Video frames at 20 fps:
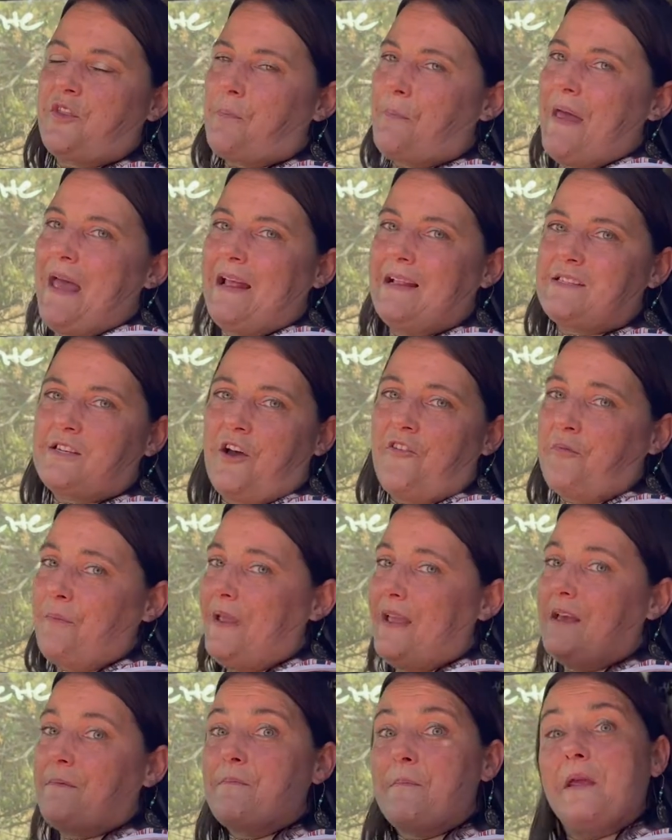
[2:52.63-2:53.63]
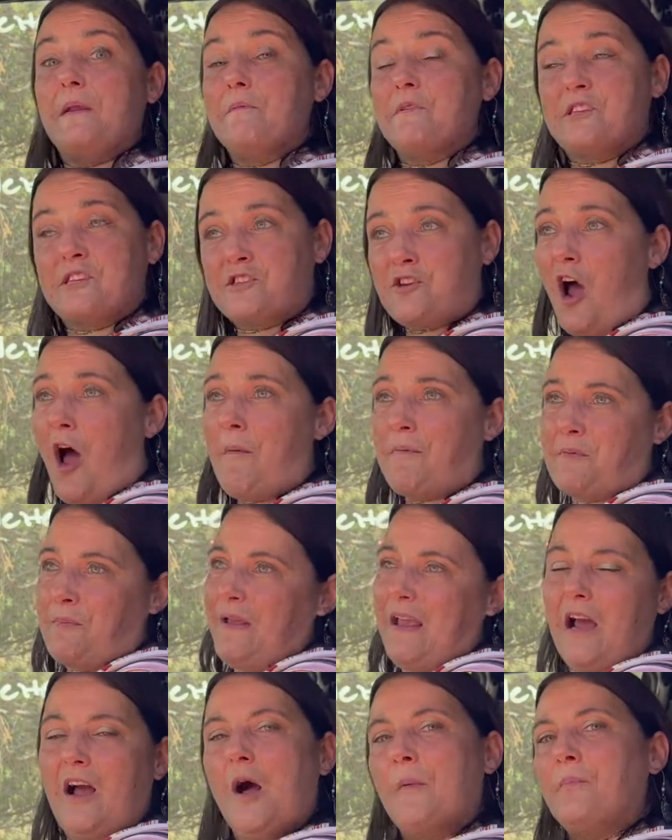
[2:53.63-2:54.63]
the pants off me and maybe stopped
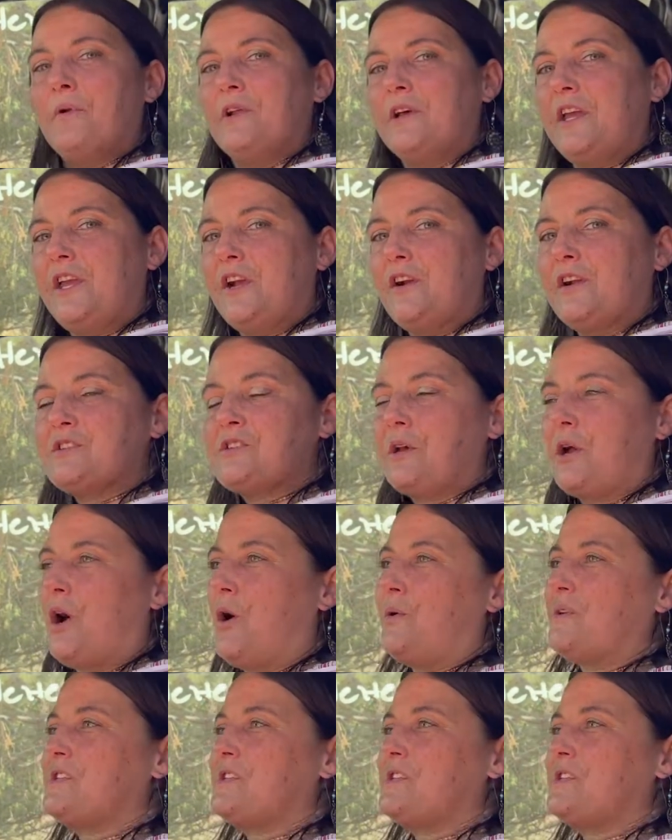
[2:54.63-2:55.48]
me a couple of years ago.